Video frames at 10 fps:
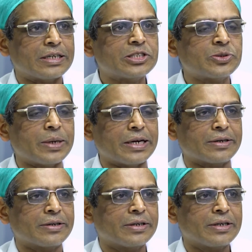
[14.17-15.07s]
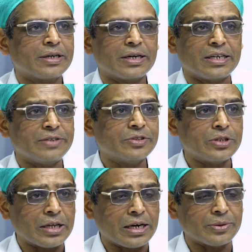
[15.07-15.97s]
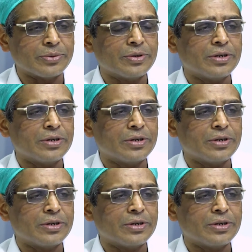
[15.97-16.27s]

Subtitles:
Elsewhere, and even now,